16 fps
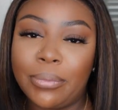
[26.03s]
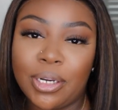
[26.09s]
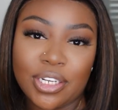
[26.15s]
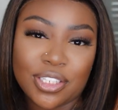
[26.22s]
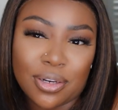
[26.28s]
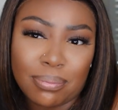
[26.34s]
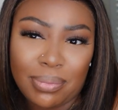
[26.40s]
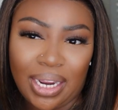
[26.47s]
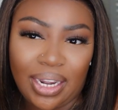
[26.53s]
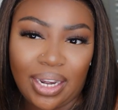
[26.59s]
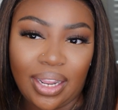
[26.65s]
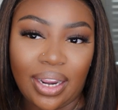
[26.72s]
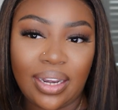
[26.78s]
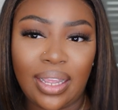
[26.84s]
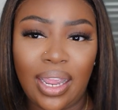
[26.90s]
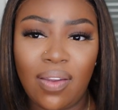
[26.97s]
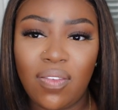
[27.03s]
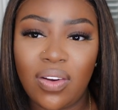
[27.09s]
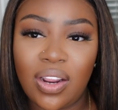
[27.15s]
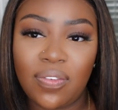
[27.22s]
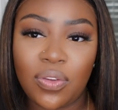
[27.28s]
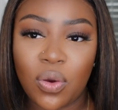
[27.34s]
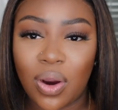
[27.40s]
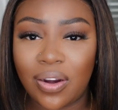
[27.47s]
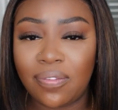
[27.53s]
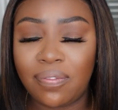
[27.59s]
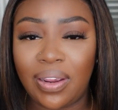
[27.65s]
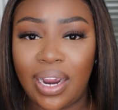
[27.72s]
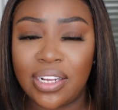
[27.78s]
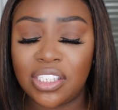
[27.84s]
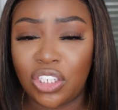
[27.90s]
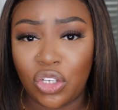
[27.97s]
intermediate, even if you are
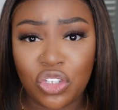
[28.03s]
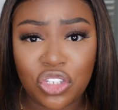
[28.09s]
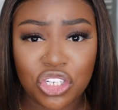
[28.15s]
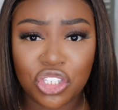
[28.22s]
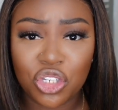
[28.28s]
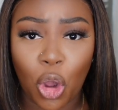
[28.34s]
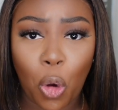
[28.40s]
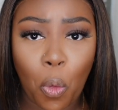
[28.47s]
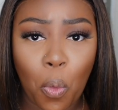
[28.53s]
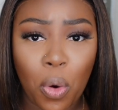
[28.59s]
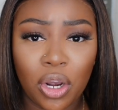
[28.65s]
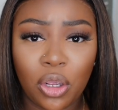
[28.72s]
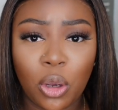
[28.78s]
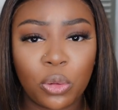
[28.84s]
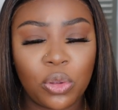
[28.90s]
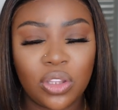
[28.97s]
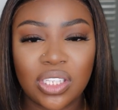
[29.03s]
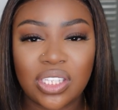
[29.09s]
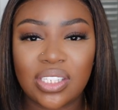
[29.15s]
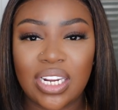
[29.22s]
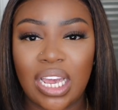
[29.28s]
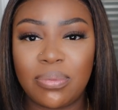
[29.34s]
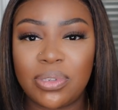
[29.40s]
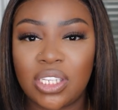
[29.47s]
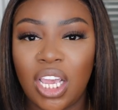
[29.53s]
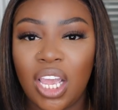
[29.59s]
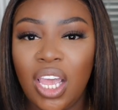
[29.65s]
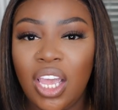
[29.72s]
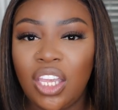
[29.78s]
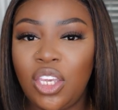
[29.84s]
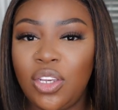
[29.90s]
advanced and you just don't want to go through the steps,